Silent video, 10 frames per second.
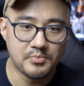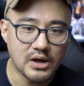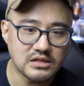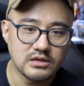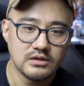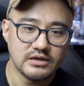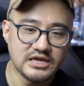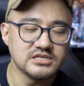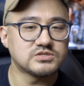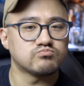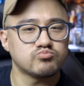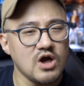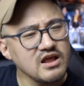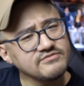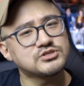but is
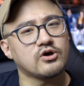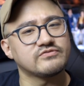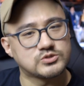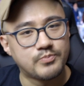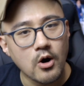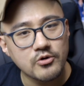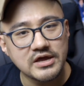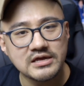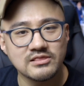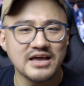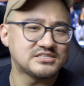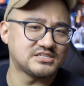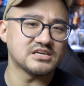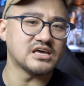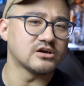kind of soft-spoken, likes
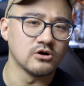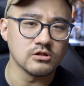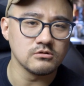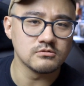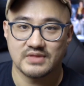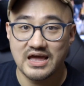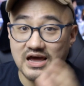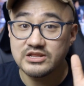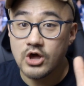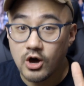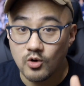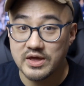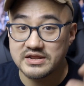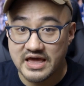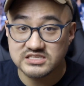to giggle, and I know
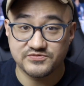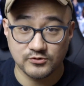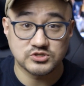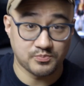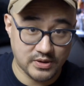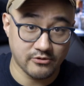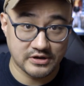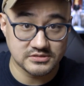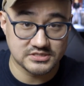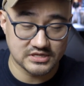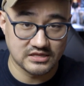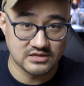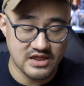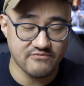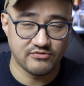in Ed's first appearance, in
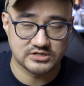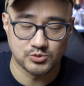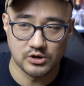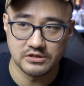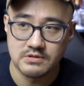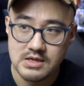the Netflix one,